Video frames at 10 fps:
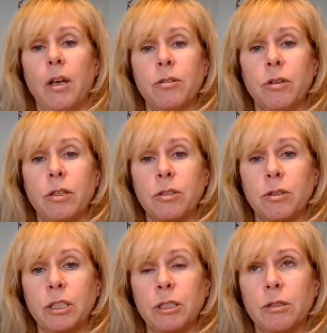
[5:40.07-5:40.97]
So
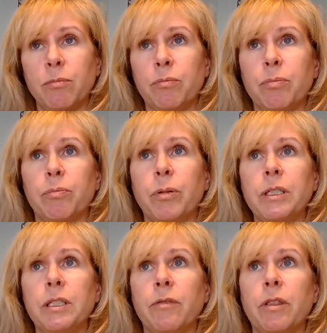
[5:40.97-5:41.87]
it just
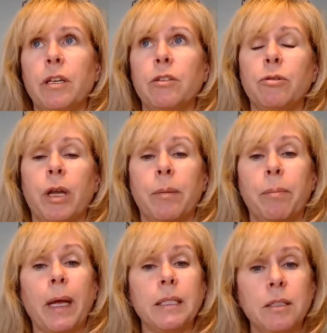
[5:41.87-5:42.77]
brings everything to a
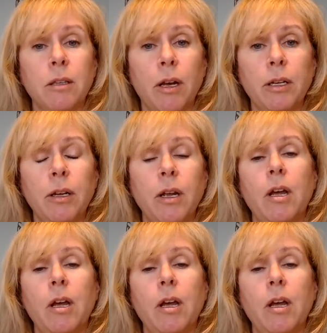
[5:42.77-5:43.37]
baseline.